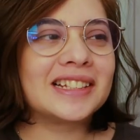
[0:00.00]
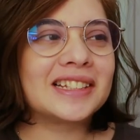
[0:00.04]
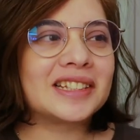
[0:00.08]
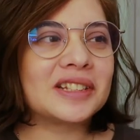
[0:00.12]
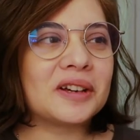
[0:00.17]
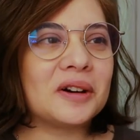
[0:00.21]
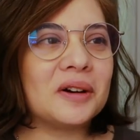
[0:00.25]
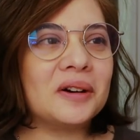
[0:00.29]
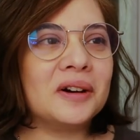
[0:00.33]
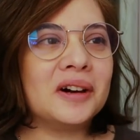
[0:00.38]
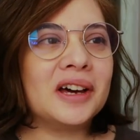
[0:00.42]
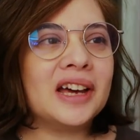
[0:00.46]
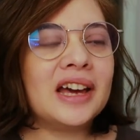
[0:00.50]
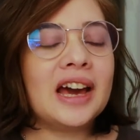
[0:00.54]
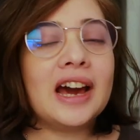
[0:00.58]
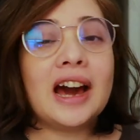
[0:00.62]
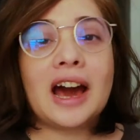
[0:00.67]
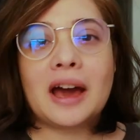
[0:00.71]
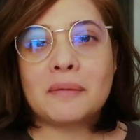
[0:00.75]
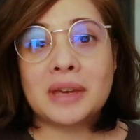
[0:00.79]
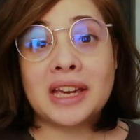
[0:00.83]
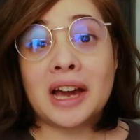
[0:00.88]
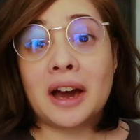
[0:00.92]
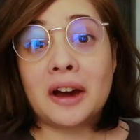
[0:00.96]
So,
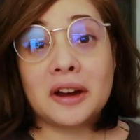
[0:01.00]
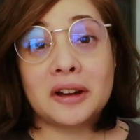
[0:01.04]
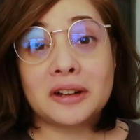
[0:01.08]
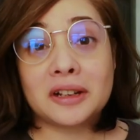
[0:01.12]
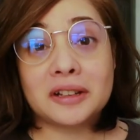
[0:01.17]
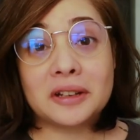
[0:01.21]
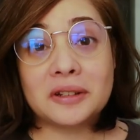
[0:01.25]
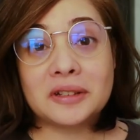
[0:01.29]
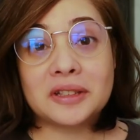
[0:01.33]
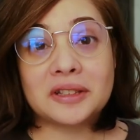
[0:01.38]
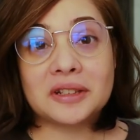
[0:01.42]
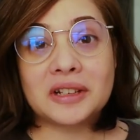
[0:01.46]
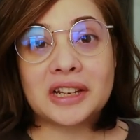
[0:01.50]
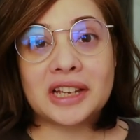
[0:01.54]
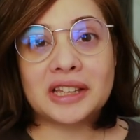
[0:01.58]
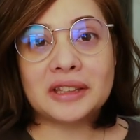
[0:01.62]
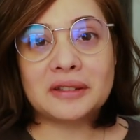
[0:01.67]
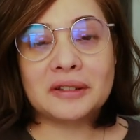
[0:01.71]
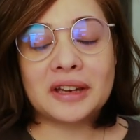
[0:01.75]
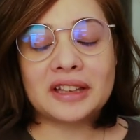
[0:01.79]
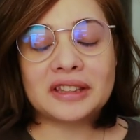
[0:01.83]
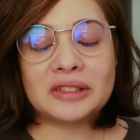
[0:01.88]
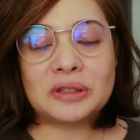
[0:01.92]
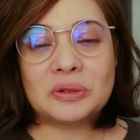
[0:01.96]
I mean, how closer can
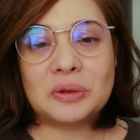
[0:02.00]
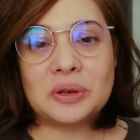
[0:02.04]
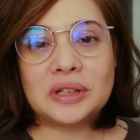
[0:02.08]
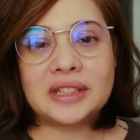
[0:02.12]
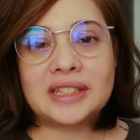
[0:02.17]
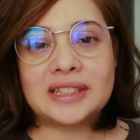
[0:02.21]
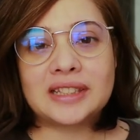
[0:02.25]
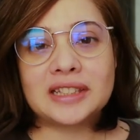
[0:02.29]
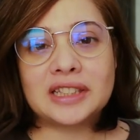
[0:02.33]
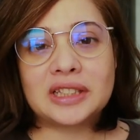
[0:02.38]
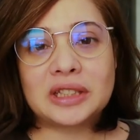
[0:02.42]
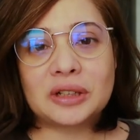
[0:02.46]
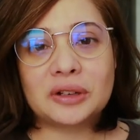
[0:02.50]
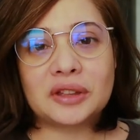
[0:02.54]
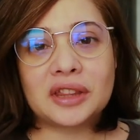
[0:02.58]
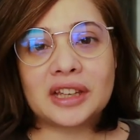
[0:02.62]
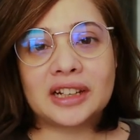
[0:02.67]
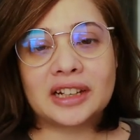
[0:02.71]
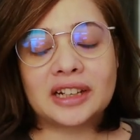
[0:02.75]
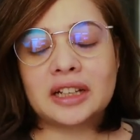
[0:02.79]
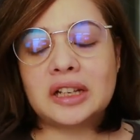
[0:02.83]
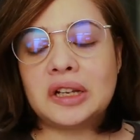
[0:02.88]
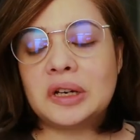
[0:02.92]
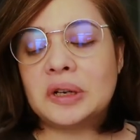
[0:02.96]
you get to a sister than
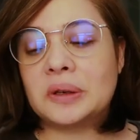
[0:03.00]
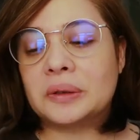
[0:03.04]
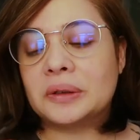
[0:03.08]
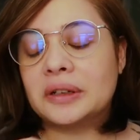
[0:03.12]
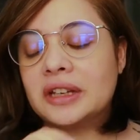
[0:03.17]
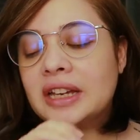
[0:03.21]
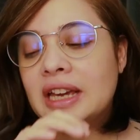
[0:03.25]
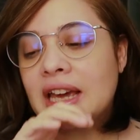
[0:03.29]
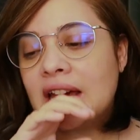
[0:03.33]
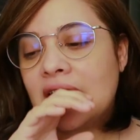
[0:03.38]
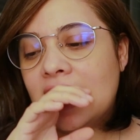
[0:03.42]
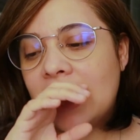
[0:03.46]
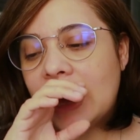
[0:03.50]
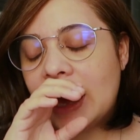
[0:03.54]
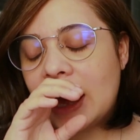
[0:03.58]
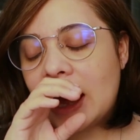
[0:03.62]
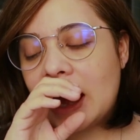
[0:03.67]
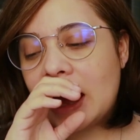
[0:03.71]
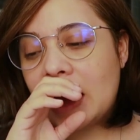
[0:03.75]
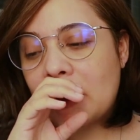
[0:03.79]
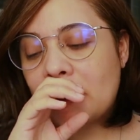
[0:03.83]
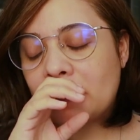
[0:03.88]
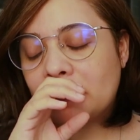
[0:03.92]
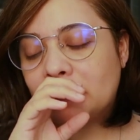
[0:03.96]
a clone?
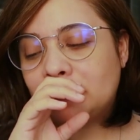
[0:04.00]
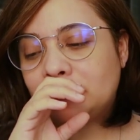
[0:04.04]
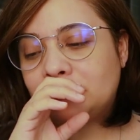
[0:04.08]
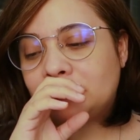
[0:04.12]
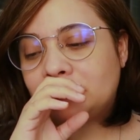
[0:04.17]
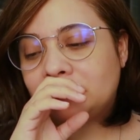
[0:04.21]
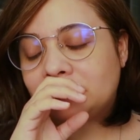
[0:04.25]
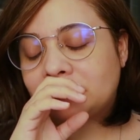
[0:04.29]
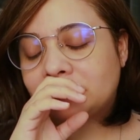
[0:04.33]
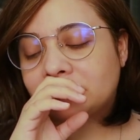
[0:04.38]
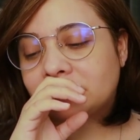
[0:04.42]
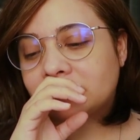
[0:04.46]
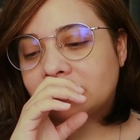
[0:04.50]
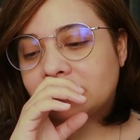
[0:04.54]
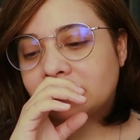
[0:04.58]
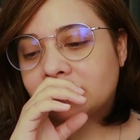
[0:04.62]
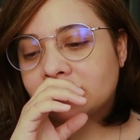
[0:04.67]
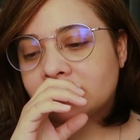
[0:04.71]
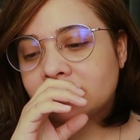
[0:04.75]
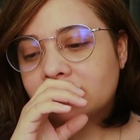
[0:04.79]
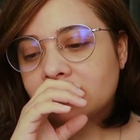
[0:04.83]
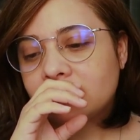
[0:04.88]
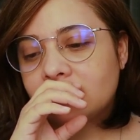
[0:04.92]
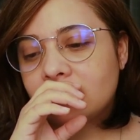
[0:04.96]

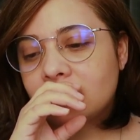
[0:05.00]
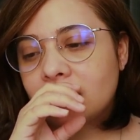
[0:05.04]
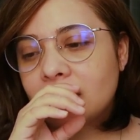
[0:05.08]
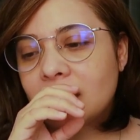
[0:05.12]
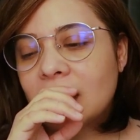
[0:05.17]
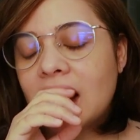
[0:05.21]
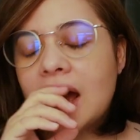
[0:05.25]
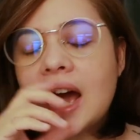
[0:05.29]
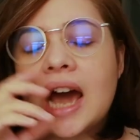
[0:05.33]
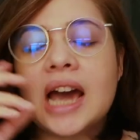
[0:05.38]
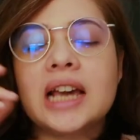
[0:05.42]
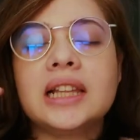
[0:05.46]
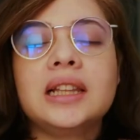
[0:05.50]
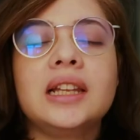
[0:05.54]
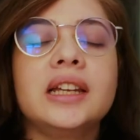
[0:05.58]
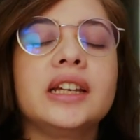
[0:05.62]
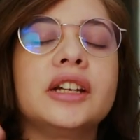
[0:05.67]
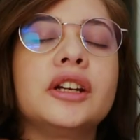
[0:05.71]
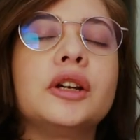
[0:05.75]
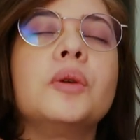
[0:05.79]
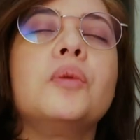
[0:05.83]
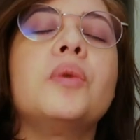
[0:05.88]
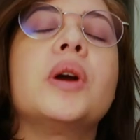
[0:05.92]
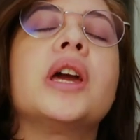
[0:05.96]
I like
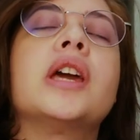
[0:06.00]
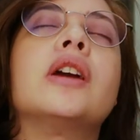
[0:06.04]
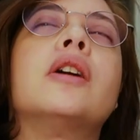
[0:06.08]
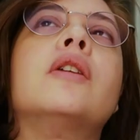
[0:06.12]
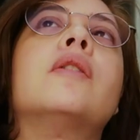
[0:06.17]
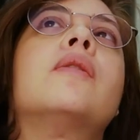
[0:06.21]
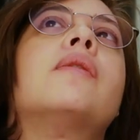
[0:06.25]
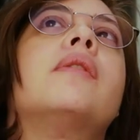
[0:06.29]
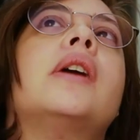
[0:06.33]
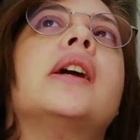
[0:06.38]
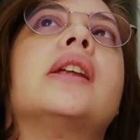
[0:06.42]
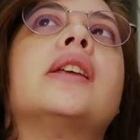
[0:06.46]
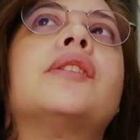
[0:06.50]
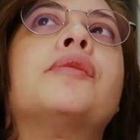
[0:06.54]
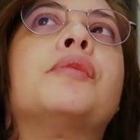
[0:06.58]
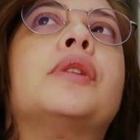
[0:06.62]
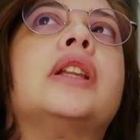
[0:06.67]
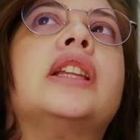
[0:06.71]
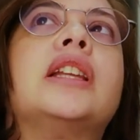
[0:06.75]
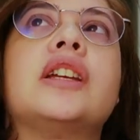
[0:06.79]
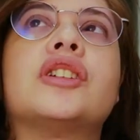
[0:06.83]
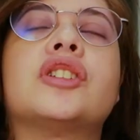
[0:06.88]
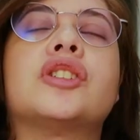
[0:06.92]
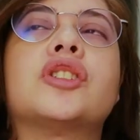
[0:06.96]
her way of writing
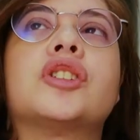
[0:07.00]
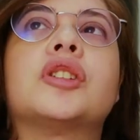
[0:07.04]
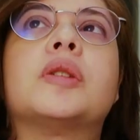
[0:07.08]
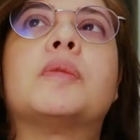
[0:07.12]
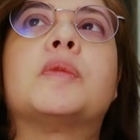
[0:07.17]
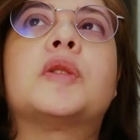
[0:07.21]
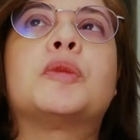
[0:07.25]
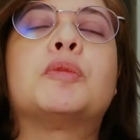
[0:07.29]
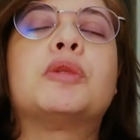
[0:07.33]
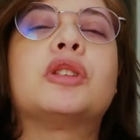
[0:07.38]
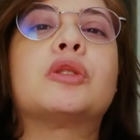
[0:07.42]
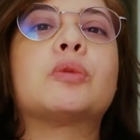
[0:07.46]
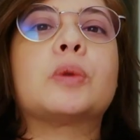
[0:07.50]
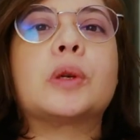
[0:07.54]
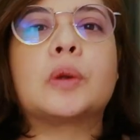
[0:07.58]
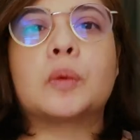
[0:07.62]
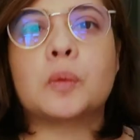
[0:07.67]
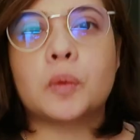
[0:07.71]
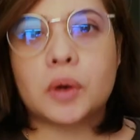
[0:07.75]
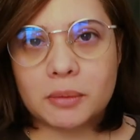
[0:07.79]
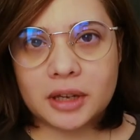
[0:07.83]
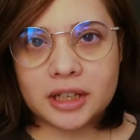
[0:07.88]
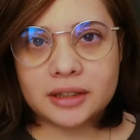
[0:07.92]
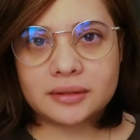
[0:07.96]
relationships between
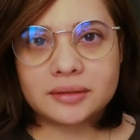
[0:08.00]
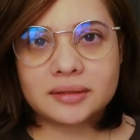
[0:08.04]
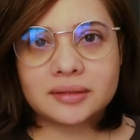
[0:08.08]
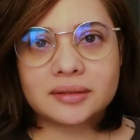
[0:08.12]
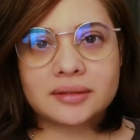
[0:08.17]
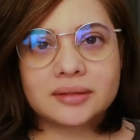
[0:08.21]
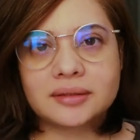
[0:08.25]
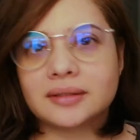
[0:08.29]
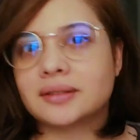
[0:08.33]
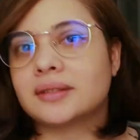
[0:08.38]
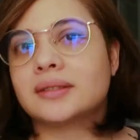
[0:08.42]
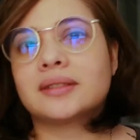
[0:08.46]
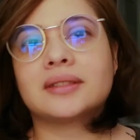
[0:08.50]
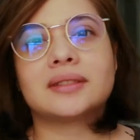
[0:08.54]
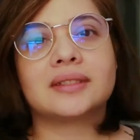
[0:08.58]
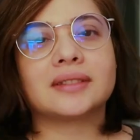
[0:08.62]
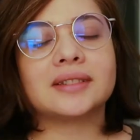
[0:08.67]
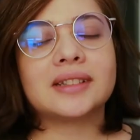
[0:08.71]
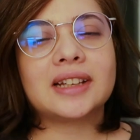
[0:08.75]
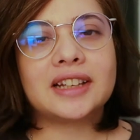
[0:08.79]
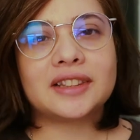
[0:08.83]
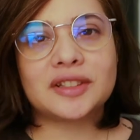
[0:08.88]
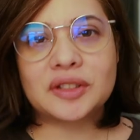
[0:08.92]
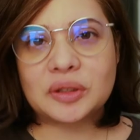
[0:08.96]
women.
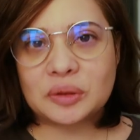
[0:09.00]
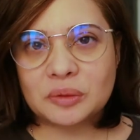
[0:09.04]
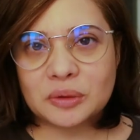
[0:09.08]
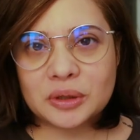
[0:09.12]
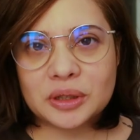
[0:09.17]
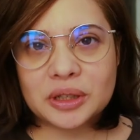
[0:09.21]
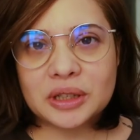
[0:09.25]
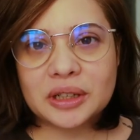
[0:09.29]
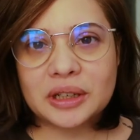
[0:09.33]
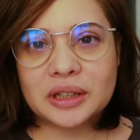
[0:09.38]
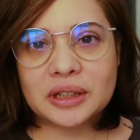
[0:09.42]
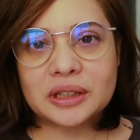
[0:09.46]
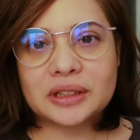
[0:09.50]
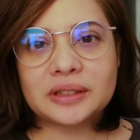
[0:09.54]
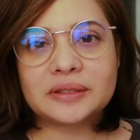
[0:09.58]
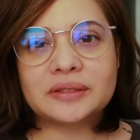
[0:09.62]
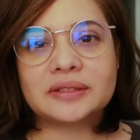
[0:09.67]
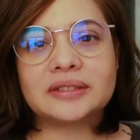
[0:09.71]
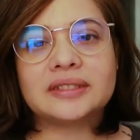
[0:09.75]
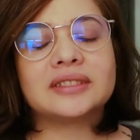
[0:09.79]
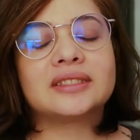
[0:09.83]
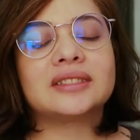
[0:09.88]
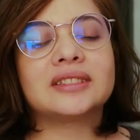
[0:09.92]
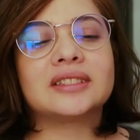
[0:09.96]
It's really good.
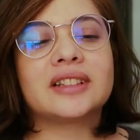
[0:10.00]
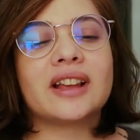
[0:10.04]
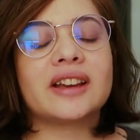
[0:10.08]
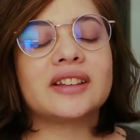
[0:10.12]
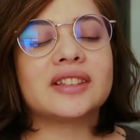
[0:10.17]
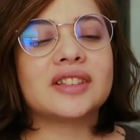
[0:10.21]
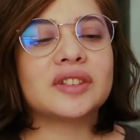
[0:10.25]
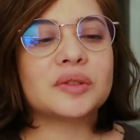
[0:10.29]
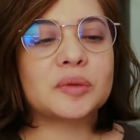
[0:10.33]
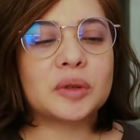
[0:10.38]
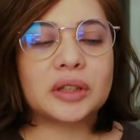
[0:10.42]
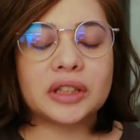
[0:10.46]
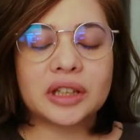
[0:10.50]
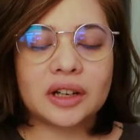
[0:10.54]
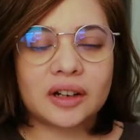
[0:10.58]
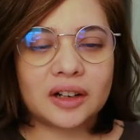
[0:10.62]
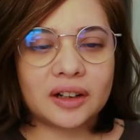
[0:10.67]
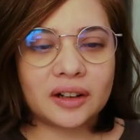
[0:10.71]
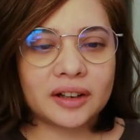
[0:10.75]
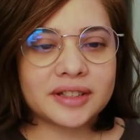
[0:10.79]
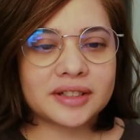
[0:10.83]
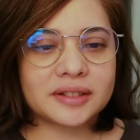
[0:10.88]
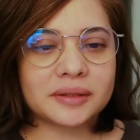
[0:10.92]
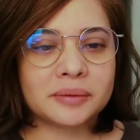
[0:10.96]
It's really
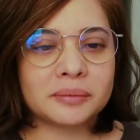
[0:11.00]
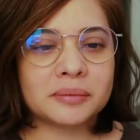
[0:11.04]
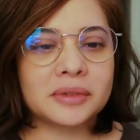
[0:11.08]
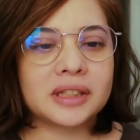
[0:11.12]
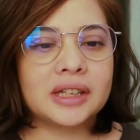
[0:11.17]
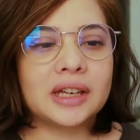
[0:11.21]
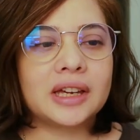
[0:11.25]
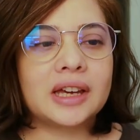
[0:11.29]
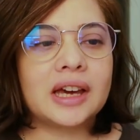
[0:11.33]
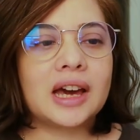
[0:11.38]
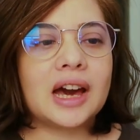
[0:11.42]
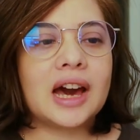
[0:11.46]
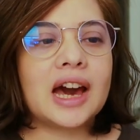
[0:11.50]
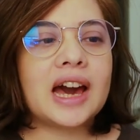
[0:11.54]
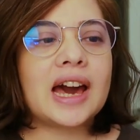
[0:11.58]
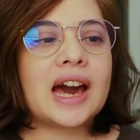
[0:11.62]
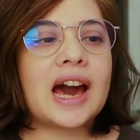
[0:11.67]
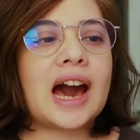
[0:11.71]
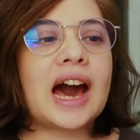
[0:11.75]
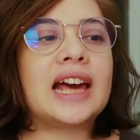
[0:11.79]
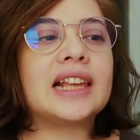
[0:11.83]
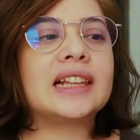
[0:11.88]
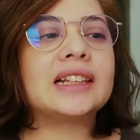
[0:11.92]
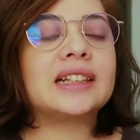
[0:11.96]
awesome.
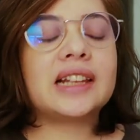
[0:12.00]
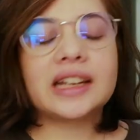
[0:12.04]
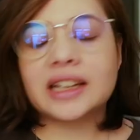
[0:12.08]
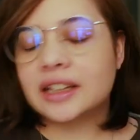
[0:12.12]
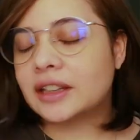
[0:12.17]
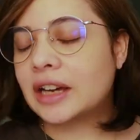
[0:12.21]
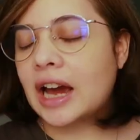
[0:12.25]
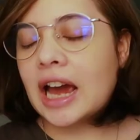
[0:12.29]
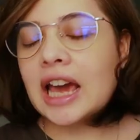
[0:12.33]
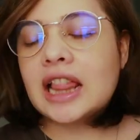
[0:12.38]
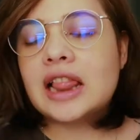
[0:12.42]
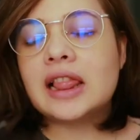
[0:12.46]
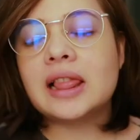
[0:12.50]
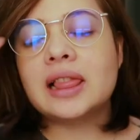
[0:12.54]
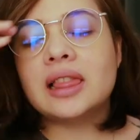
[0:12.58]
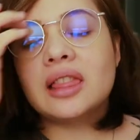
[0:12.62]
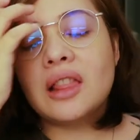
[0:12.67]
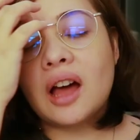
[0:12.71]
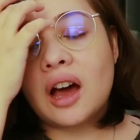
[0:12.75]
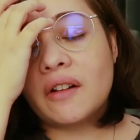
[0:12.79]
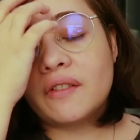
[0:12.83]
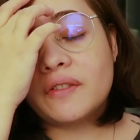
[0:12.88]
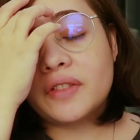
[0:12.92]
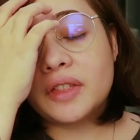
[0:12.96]
I
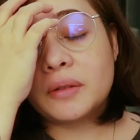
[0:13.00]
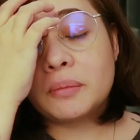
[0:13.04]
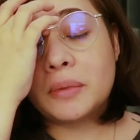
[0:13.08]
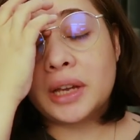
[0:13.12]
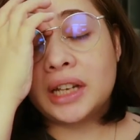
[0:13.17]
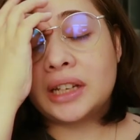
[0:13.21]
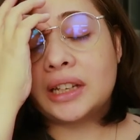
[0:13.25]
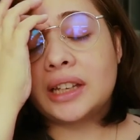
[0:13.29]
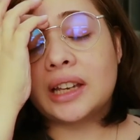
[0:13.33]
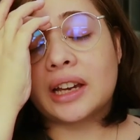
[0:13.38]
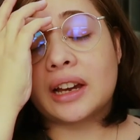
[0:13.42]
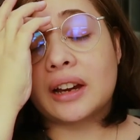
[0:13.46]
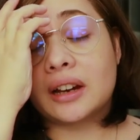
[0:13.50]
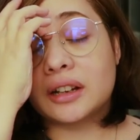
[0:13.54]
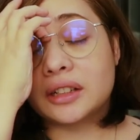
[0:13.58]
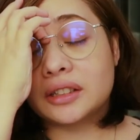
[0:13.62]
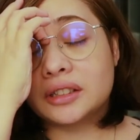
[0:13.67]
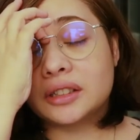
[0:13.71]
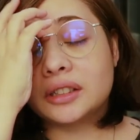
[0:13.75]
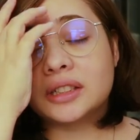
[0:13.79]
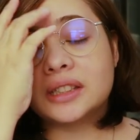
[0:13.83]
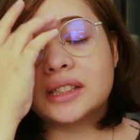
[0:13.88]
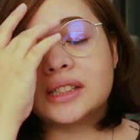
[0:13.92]
love the main character